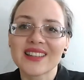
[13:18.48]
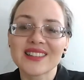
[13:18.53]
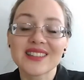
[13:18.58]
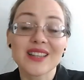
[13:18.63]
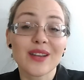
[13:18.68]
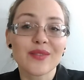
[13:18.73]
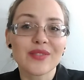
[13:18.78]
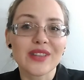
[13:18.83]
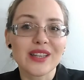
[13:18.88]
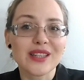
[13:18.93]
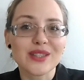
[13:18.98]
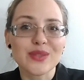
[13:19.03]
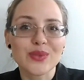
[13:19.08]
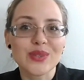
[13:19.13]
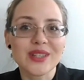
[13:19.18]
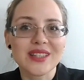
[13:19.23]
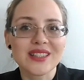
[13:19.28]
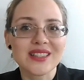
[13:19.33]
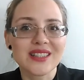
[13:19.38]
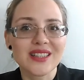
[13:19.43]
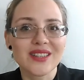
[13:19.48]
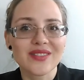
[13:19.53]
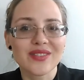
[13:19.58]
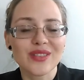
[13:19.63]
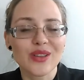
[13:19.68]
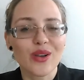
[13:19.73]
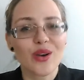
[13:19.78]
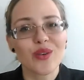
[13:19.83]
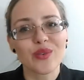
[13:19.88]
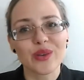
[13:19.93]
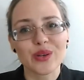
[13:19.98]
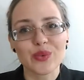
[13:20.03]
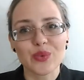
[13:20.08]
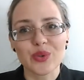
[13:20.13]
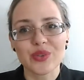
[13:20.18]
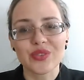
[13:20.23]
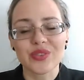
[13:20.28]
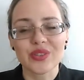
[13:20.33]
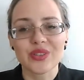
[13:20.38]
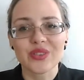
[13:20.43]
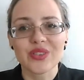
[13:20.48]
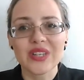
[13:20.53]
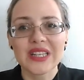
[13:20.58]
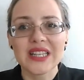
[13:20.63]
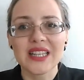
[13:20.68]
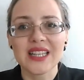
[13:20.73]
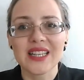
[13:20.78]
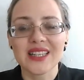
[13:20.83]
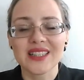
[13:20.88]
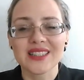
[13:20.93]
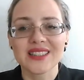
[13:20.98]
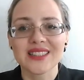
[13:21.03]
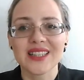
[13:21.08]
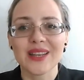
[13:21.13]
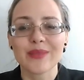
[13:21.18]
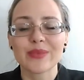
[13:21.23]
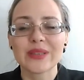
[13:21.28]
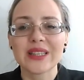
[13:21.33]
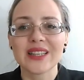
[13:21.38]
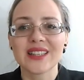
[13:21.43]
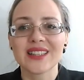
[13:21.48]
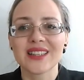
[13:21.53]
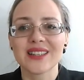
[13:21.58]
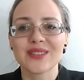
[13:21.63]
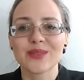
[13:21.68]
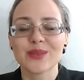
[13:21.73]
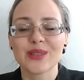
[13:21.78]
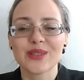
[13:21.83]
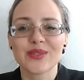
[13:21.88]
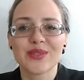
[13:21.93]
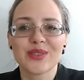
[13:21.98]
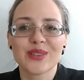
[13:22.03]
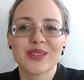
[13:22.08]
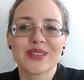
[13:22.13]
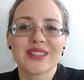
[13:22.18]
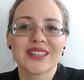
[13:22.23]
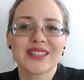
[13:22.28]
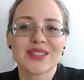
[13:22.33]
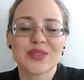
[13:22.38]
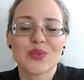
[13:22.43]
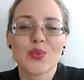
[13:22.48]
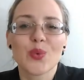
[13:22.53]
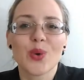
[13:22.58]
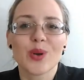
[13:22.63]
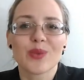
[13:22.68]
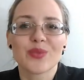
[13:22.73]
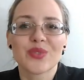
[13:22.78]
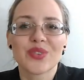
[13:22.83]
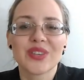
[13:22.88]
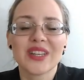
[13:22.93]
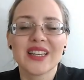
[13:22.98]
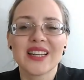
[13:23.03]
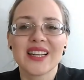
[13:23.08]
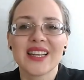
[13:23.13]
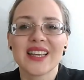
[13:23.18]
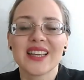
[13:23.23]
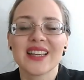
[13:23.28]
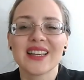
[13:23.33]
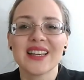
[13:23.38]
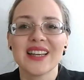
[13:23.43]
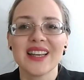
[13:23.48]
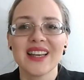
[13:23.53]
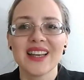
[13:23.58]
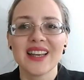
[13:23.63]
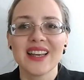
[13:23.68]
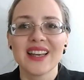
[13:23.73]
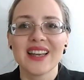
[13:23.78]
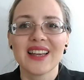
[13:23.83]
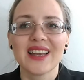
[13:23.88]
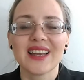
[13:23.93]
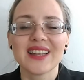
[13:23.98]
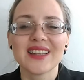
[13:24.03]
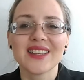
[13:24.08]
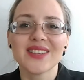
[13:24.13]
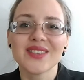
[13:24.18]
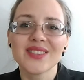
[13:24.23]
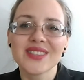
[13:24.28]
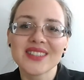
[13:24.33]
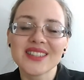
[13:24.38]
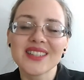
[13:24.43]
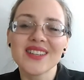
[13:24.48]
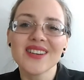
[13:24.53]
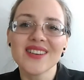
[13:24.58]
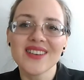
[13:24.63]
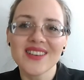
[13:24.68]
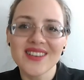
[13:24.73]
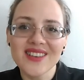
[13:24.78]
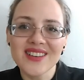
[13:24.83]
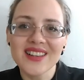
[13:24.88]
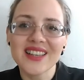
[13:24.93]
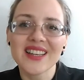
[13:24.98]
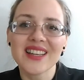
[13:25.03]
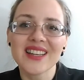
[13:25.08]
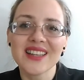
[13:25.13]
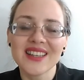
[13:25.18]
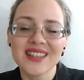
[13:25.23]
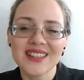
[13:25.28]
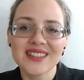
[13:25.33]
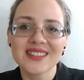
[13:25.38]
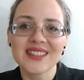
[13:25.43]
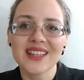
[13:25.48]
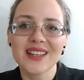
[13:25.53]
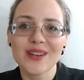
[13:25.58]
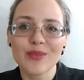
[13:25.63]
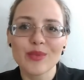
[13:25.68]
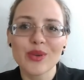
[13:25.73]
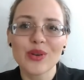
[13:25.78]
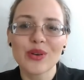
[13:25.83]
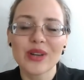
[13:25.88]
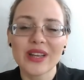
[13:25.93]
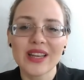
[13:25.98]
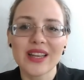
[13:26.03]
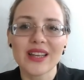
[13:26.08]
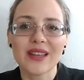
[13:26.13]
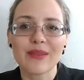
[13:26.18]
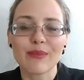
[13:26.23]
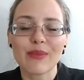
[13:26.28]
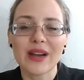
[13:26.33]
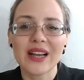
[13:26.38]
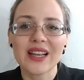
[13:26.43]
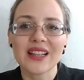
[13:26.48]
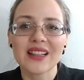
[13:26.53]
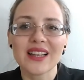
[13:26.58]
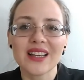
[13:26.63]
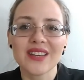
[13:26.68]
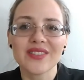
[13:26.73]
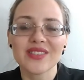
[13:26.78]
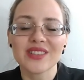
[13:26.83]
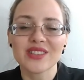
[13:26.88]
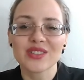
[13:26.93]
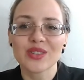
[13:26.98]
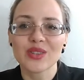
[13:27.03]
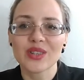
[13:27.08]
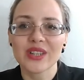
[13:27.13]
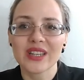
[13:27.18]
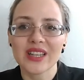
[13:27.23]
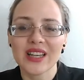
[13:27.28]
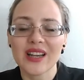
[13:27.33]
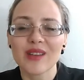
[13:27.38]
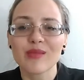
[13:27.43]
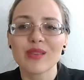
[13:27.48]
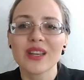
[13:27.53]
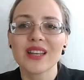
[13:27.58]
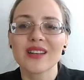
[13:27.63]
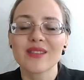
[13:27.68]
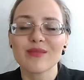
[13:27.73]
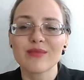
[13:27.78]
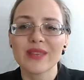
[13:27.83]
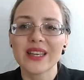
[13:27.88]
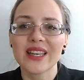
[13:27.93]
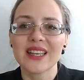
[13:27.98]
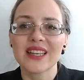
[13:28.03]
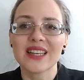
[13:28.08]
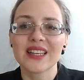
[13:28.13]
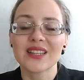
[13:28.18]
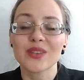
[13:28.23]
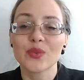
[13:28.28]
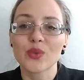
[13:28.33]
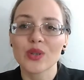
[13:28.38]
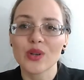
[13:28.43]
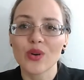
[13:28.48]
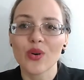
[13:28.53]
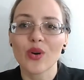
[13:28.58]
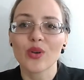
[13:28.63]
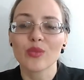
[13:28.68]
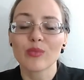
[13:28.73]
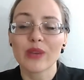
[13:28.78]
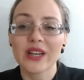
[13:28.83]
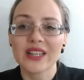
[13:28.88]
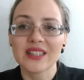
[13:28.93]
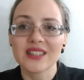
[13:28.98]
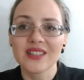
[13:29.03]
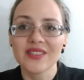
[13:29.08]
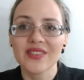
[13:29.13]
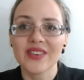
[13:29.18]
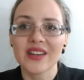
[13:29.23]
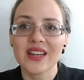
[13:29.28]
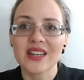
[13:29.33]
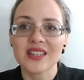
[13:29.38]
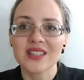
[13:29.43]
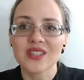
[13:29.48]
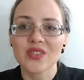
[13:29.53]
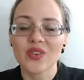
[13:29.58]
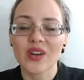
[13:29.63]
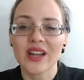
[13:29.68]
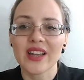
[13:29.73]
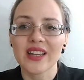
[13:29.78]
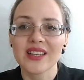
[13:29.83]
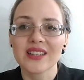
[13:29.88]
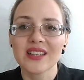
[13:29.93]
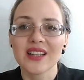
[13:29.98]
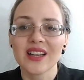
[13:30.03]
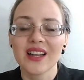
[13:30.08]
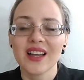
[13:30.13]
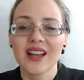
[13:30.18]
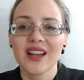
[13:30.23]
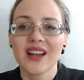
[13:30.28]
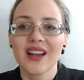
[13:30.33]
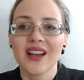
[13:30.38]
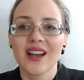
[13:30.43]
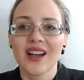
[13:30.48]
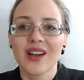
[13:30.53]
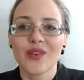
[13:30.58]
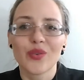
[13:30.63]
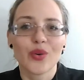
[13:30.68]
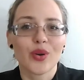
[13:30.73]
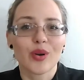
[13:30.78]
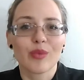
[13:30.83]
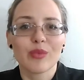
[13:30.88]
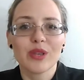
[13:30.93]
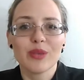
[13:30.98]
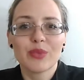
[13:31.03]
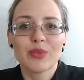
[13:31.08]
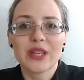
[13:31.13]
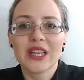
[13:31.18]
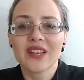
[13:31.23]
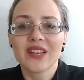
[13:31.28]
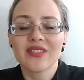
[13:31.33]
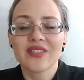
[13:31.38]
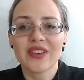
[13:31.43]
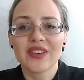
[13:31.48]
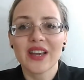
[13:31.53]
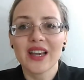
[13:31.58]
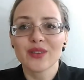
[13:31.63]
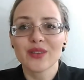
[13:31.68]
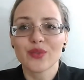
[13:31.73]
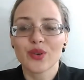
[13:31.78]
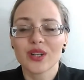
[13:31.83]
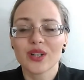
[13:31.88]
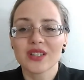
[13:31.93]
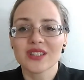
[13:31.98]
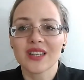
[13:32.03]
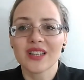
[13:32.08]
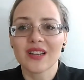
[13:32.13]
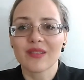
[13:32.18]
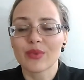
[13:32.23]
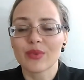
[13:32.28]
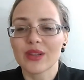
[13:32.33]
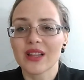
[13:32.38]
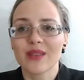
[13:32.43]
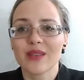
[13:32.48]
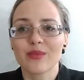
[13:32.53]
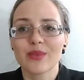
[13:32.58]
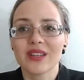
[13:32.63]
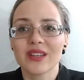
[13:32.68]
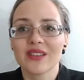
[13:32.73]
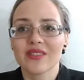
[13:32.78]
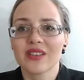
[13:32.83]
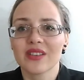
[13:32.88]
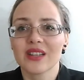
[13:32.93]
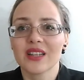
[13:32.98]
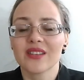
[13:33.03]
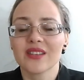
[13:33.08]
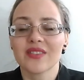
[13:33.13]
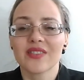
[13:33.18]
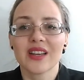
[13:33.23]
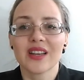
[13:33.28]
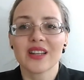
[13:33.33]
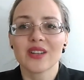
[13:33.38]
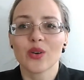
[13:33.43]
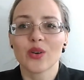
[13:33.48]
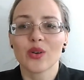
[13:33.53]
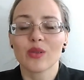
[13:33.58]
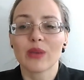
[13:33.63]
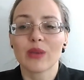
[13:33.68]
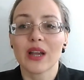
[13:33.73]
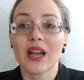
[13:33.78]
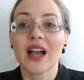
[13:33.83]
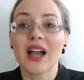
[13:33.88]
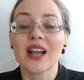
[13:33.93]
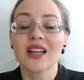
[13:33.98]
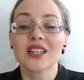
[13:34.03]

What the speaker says: Some days we receive love and we feel really accepted and we feel this warm feeling. And we say, oh, okay, it's gonna be okay. My life, it's okay. I'm gonna make it with all my defects, right? For me, being fat, for example, I've been feeling fat all my.